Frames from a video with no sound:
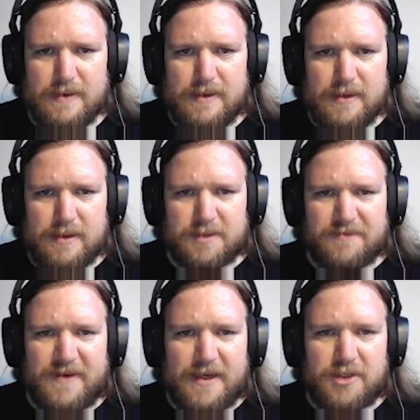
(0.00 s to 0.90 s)
Because I'm
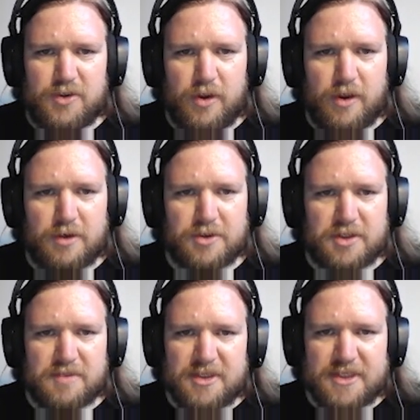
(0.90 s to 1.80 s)
fairly sure that those
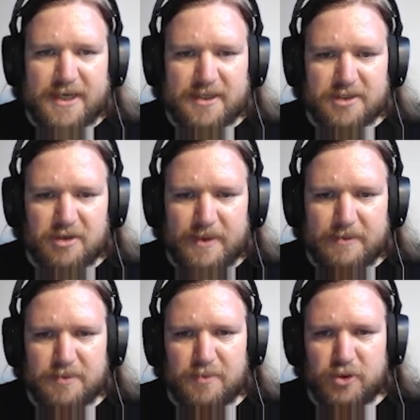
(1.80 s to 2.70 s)
Ottoman tanks are going to be
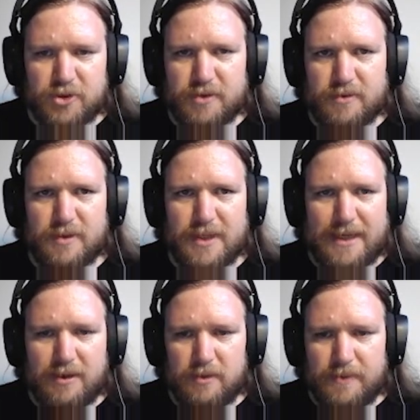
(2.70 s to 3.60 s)
able to push
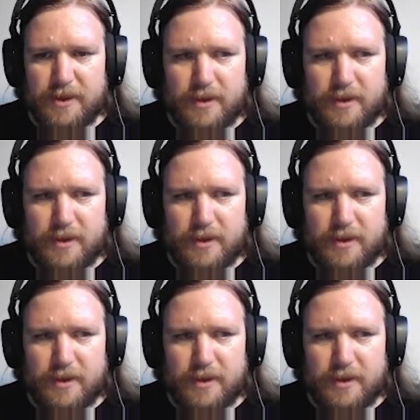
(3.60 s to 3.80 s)
that little bit.